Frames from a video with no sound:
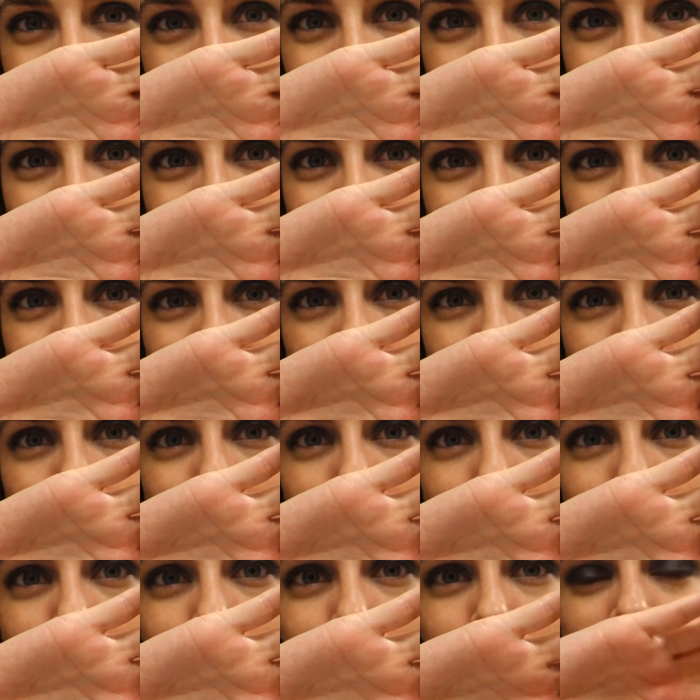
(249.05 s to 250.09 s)
And this is one
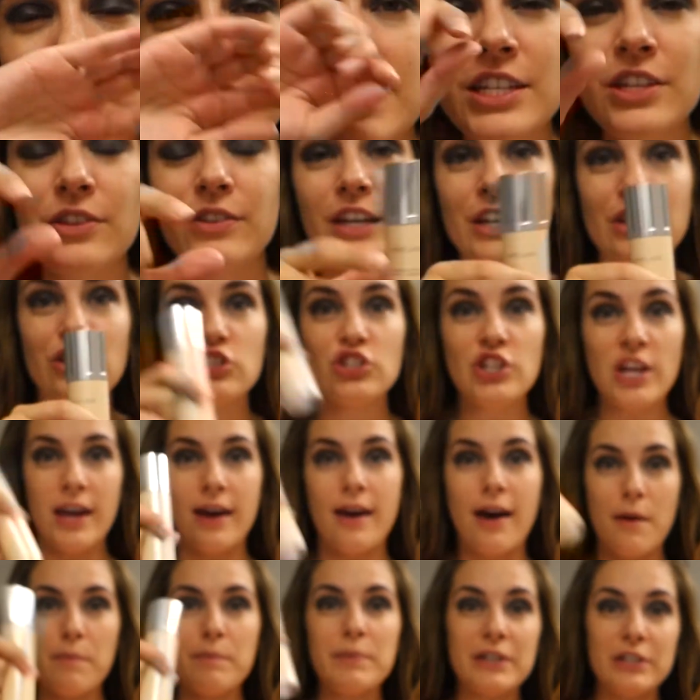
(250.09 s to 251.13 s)
of those ones that you like shake
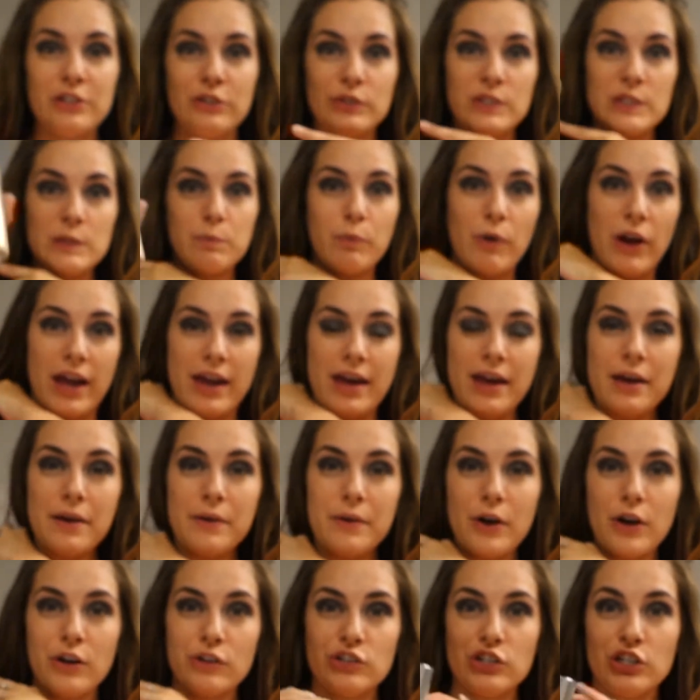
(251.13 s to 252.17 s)
up and you spray
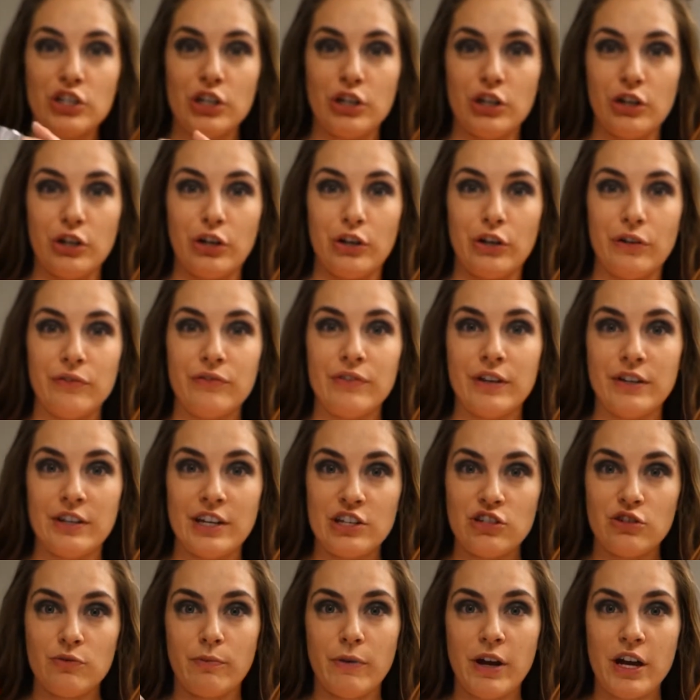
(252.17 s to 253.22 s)
it onto your
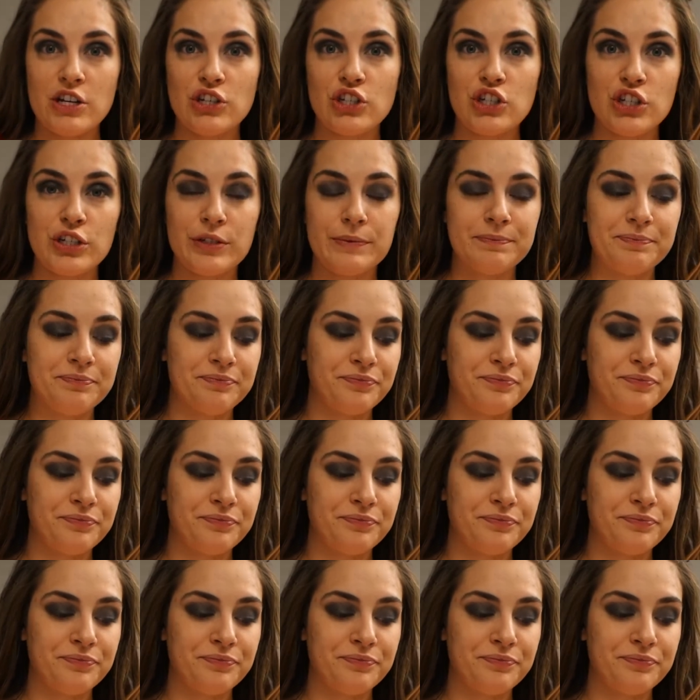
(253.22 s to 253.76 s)
foundation brush.